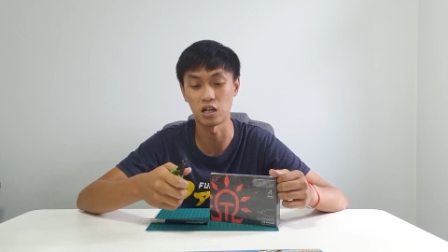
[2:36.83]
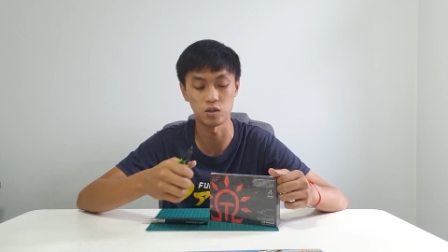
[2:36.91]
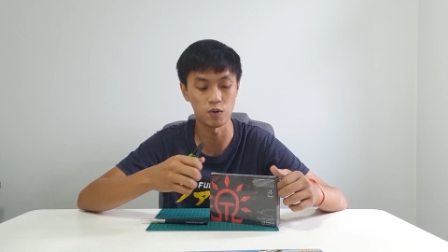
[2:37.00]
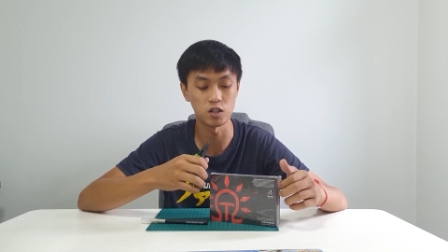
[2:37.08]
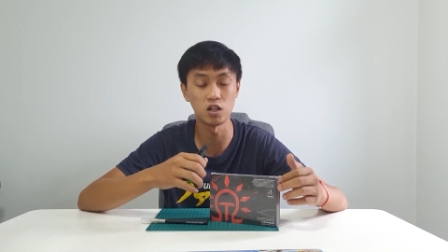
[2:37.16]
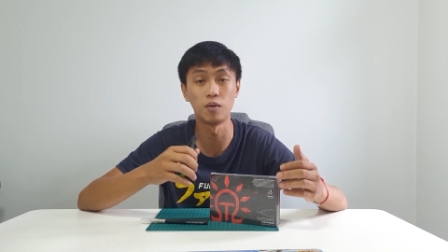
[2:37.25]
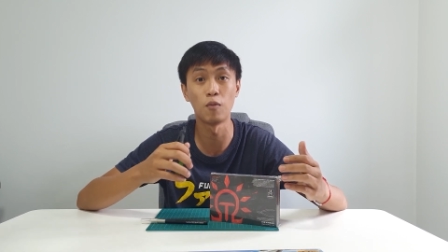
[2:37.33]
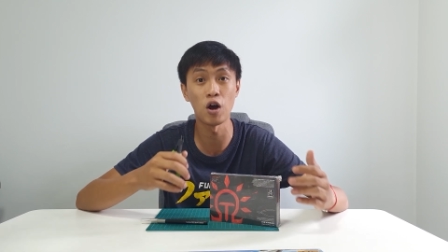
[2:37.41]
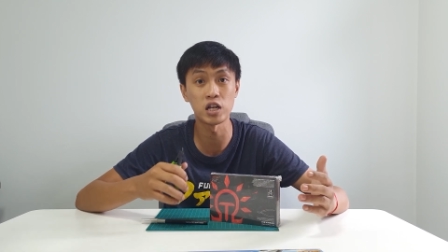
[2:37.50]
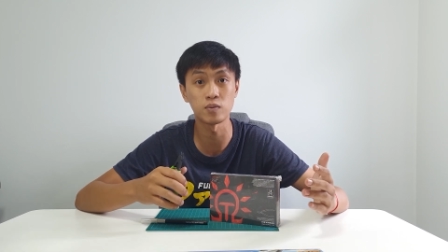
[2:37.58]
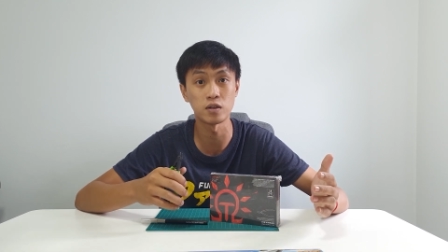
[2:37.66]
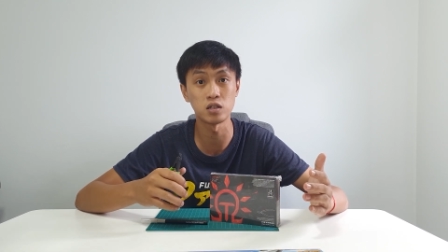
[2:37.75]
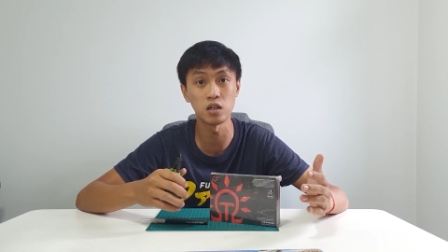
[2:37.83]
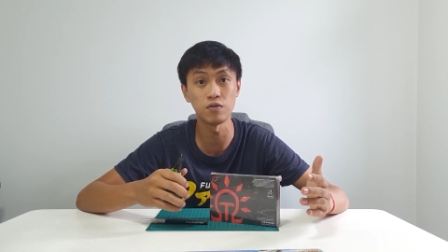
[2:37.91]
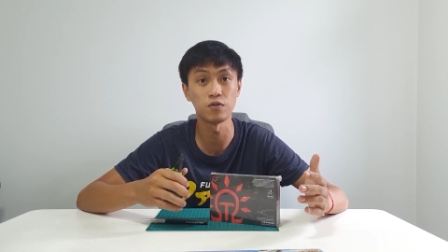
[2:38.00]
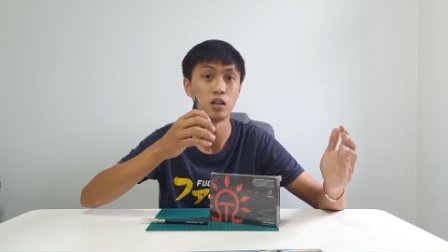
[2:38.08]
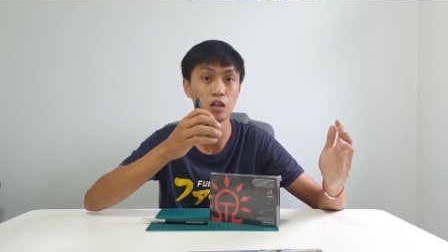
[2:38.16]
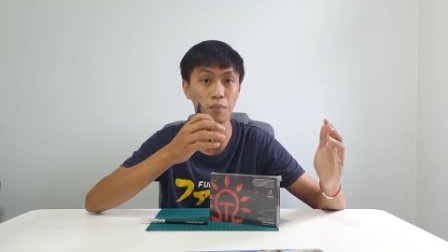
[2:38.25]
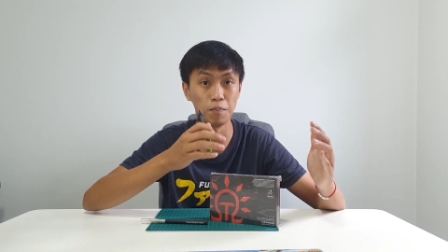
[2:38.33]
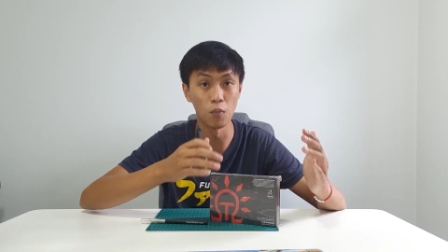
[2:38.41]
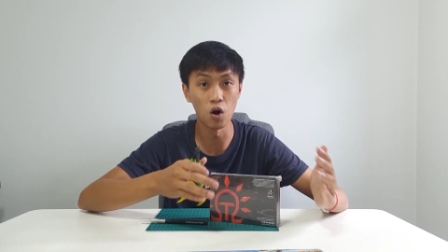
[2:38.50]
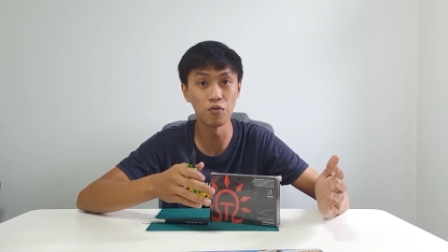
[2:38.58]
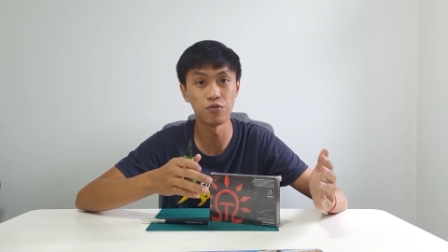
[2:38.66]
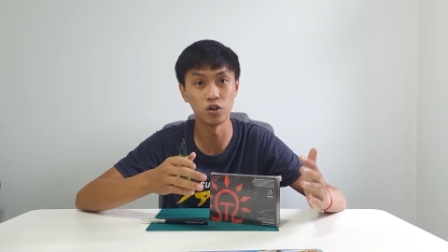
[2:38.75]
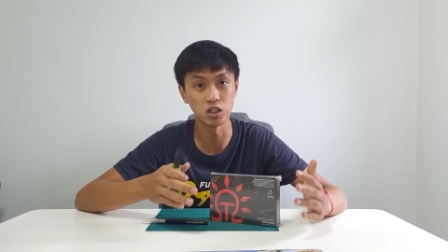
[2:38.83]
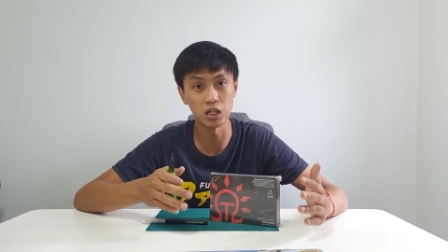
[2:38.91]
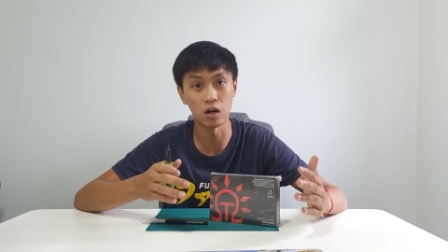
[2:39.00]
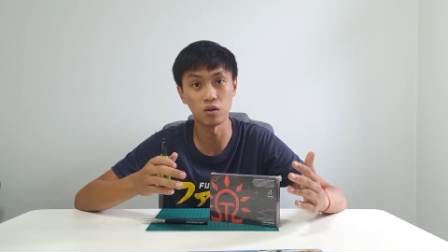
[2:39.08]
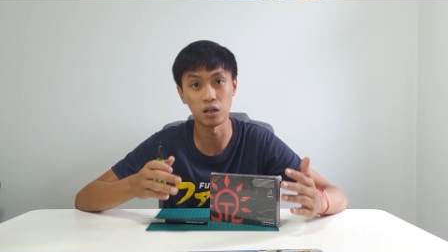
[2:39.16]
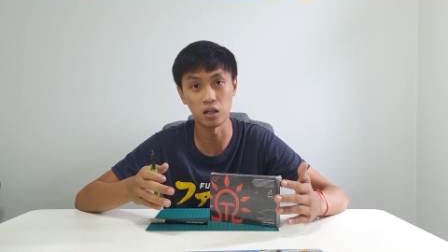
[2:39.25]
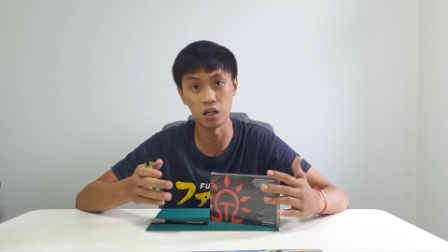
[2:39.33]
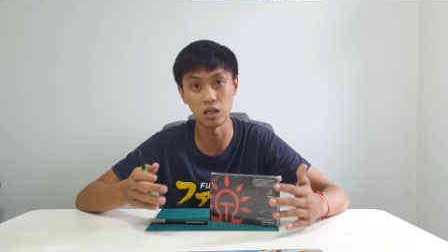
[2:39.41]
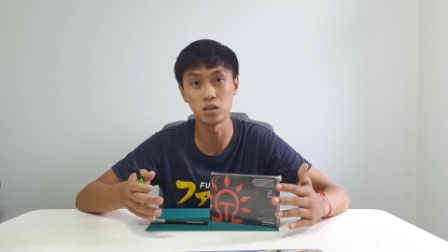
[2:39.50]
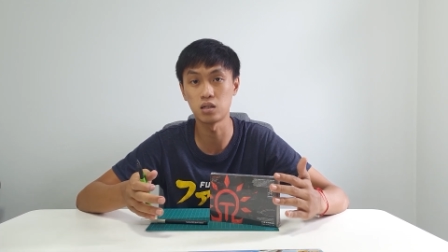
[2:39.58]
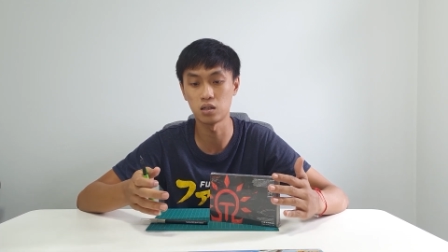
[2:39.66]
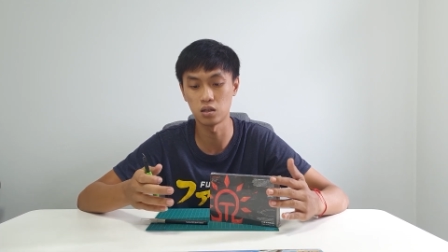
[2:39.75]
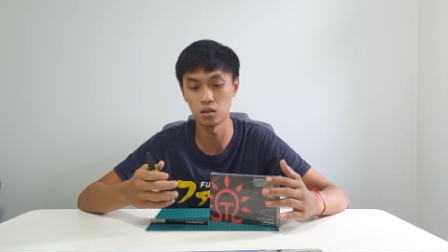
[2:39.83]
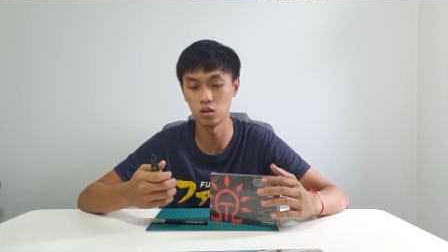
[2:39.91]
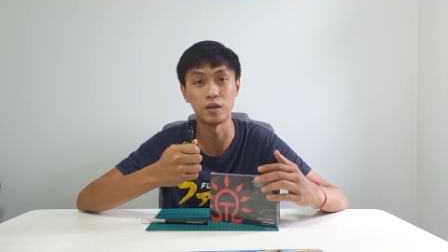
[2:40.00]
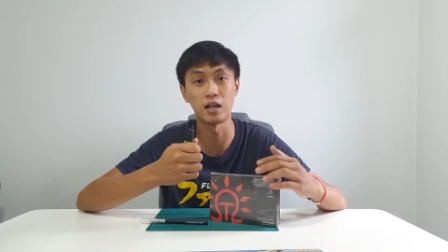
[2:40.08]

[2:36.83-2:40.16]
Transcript: Especially the more expensive, the more fragile it is.